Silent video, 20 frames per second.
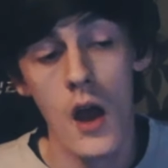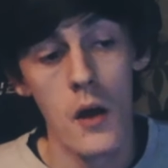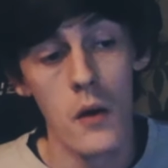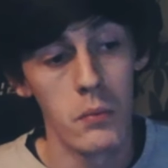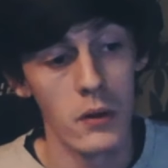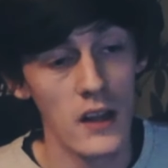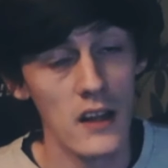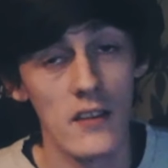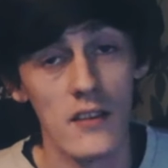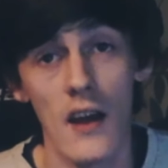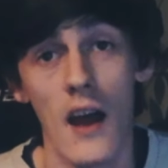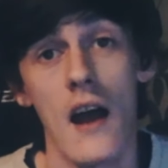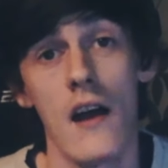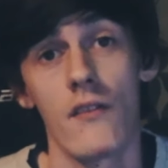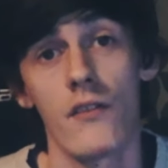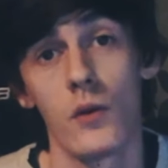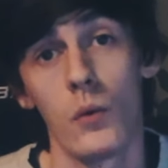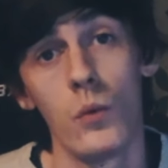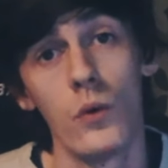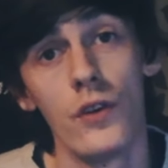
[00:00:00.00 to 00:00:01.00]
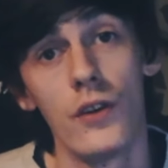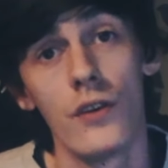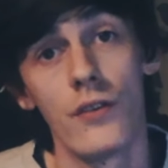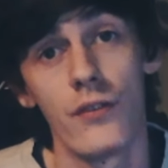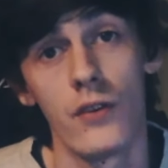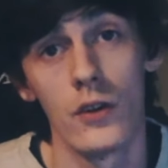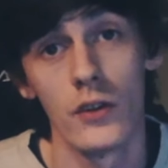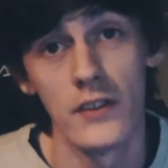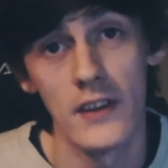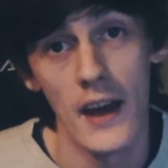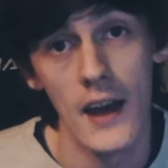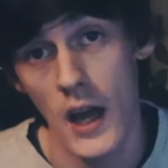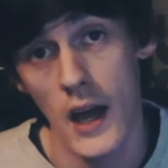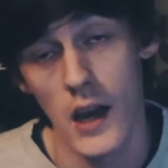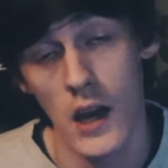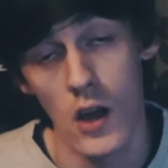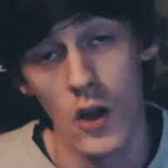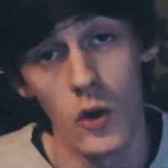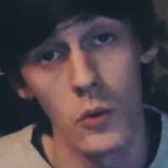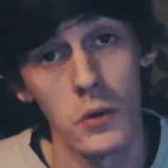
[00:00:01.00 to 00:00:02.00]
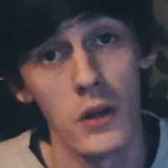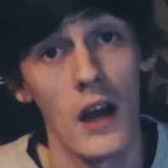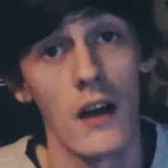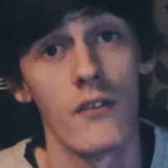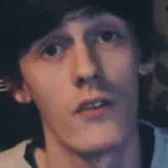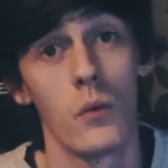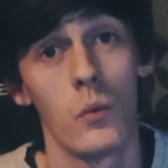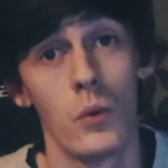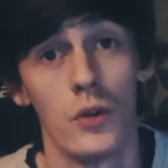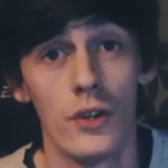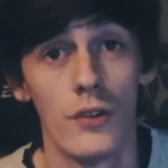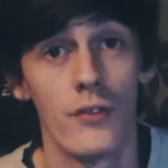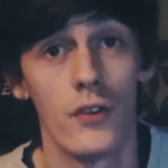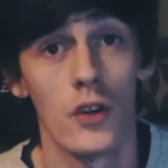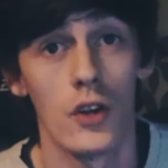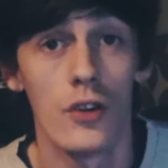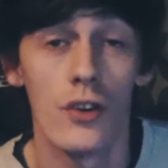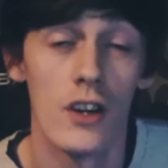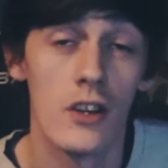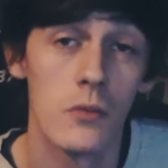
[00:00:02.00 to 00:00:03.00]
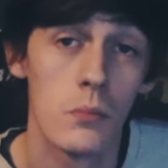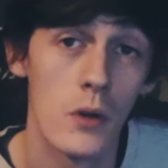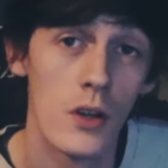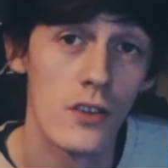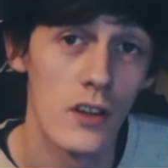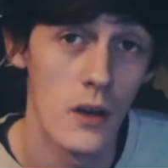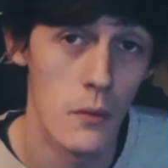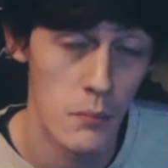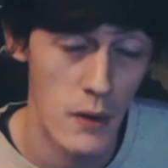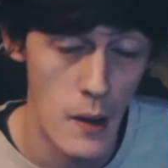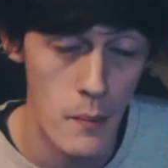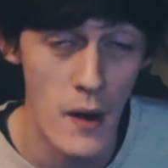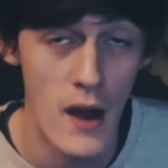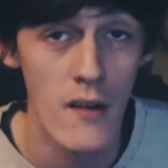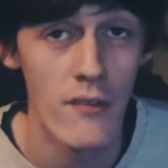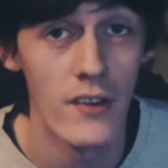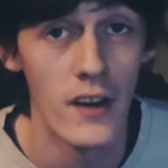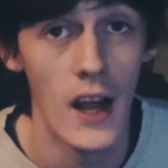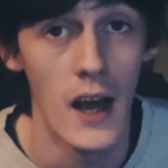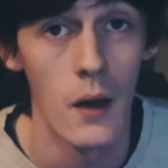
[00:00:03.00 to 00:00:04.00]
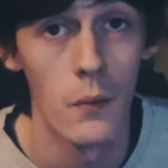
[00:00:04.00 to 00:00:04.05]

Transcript: please have a wonderful day, and I hope you have a wonderful Christmas, and bye bye for now.